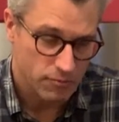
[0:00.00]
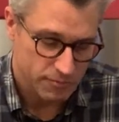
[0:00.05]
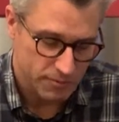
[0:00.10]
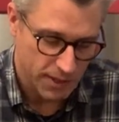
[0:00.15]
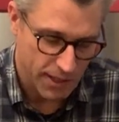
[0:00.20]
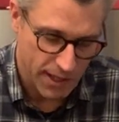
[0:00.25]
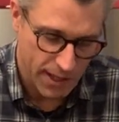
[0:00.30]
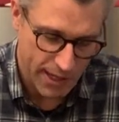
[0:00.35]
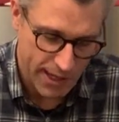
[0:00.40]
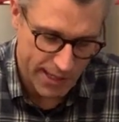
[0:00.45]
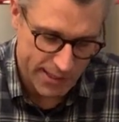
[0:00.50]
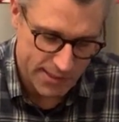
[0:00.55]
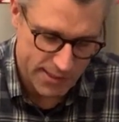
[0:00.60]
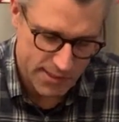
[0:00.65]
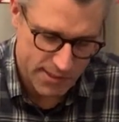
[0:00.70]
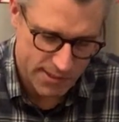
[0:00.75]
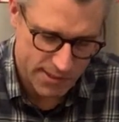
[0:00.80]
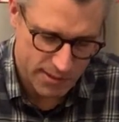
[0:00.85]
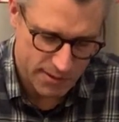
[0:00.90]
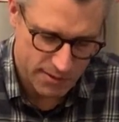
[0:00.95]

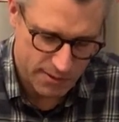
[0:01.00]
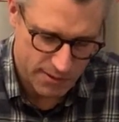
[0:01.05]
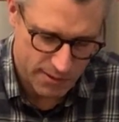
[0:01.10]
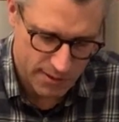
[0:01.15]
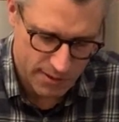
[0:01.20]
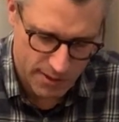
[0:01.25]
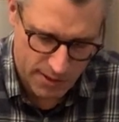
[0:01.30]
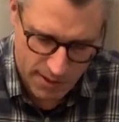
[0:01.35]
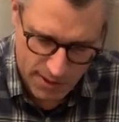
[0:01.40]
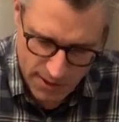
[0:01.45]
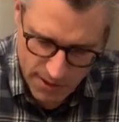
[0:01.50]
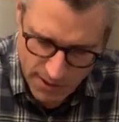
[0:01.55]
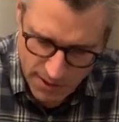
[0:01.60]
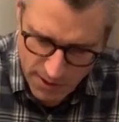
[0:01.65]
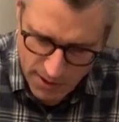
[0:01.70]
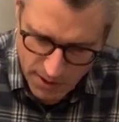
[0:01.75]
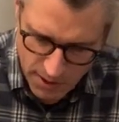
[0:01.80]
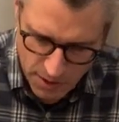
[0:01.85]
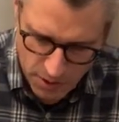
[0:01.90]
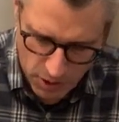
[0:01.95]
It's
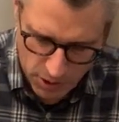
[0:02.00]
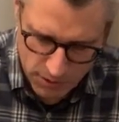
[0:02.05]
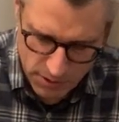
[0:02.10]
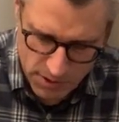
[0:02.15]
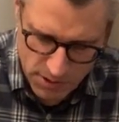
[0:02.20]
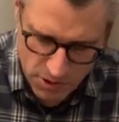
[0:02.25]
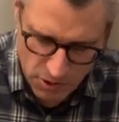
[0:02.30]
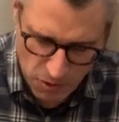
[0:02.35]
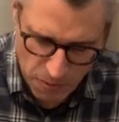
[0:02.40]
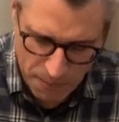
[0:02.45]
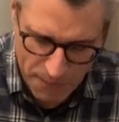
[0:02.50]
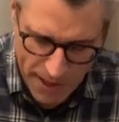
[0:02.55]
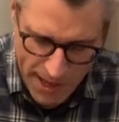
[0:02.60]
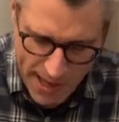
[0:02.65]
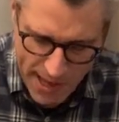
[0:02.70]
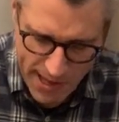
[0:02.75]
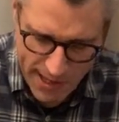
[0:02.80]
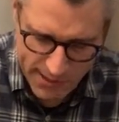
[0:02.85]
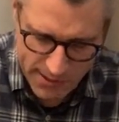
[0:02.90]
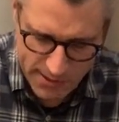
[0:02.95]
not so
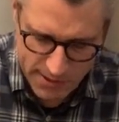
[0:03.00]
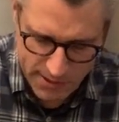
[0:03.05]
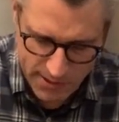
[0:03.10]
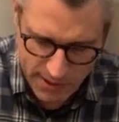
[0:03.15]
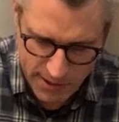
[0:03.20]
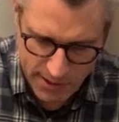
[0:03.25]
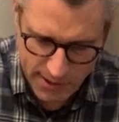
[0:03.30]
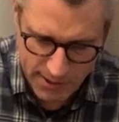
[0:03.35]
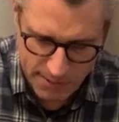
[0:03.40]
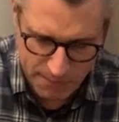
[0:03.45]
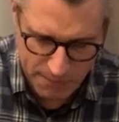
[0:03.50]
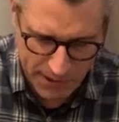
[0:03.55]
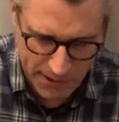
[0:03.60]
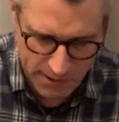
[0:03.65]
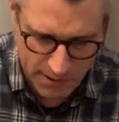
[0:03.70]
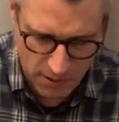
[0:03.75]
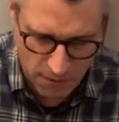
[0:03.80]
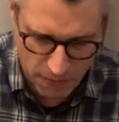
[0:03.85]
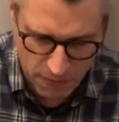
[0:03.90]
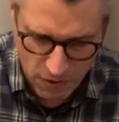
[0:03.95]
bad,
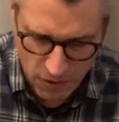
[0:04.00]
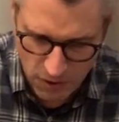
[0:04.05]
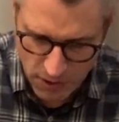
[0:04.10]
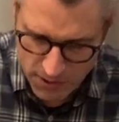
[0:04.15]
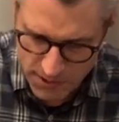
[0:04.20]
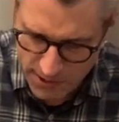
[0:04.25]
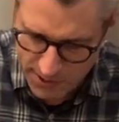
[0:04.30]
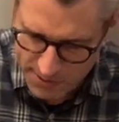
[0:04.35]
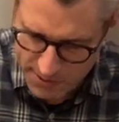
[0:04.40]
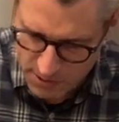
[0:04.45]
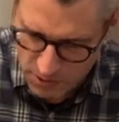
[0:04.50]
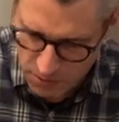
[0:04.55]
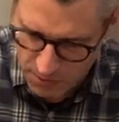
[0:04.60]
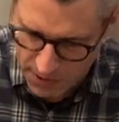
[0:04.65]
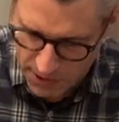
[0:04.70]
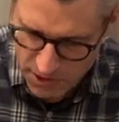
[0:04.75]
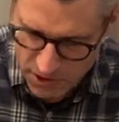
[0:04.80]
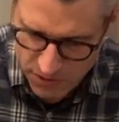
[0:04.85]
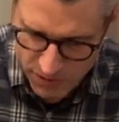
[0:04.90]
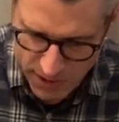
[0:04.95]
but of course it's too
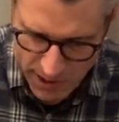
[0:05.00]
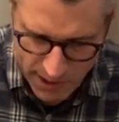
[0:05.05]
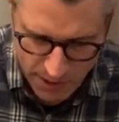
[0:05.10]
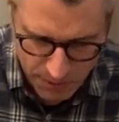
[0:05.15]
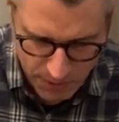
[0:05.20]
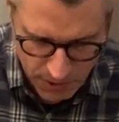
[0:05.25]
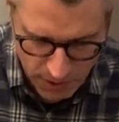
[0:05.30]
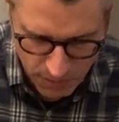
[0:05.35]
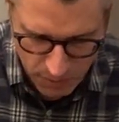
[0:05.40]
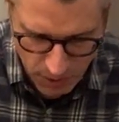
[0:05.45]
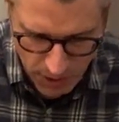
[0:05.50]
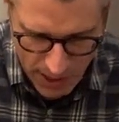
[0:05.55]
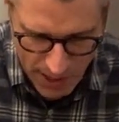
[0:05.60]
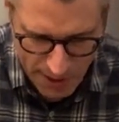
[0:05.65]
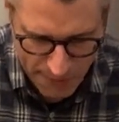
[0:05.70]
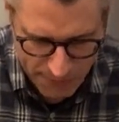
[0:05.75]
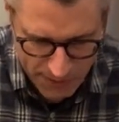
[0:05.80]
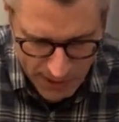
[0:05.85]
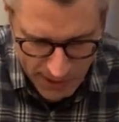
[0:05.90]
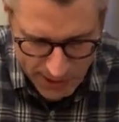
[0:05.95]
much drag. We don't want to
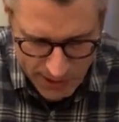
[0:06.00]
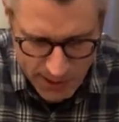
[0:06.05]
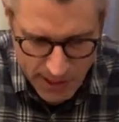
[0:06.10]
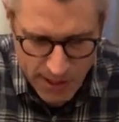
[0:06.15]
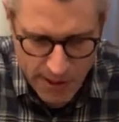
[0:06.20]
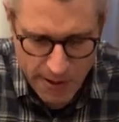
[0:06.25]
have that.